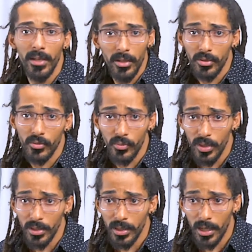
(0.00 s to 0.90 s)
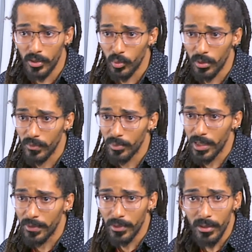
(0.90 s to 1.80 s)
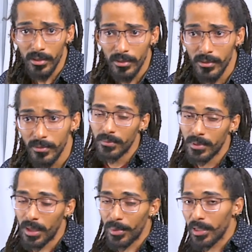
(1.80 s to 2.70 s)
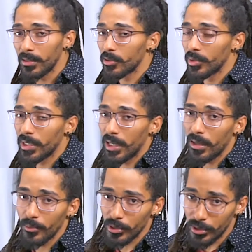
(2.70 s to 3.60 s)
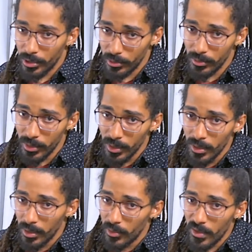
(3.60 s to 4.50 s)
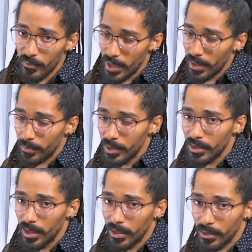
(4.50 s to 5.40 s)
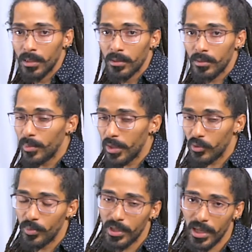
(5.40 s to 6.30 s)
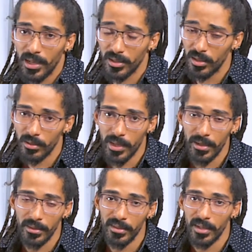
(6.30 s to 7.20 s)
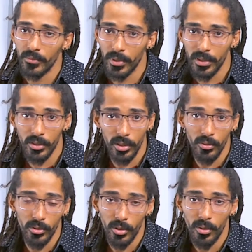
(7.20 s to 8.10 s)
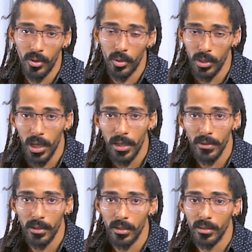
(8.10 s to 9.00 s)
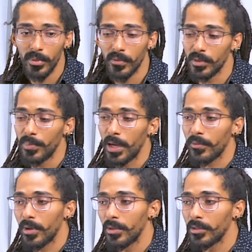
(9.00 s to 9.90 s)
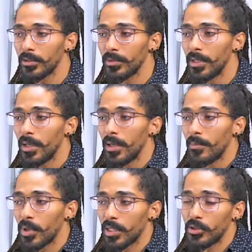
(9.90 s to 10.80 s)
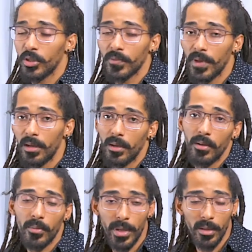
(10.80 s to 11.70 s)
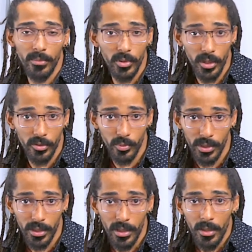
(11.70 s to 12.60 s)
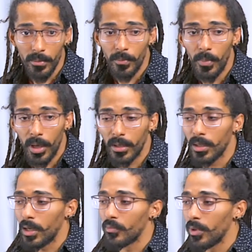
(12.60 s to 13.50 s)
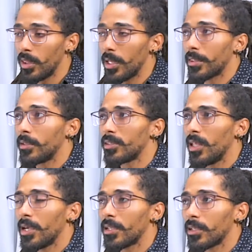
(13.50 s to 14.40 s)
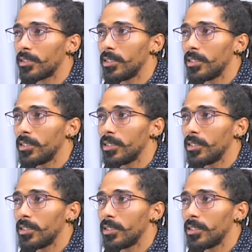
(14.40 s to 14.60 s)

just really nice work from David. Coming in this week at number 2, we have Matt PK. So Matthew Piquet is another athlete that I really don't know a whole lot of his background history, because I just found out about him this week. But I really like this line because he